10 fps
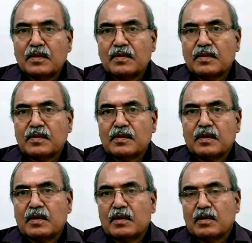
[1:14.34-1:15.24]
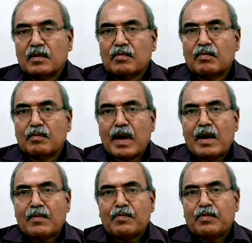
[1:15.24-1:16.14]
This
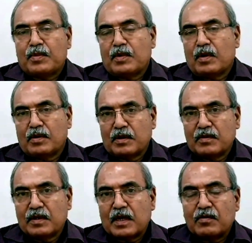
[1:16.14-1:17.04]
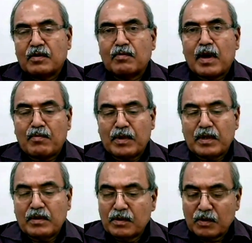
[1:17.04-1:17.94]
map or this kind of a
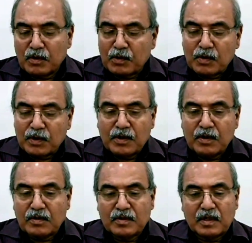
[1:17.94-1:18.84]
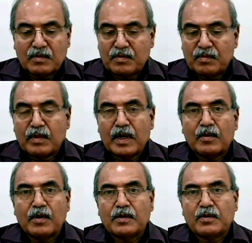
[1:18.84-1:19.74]
mapping, you could do it yourself by
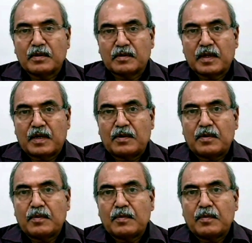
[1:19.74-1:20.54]
going to the site.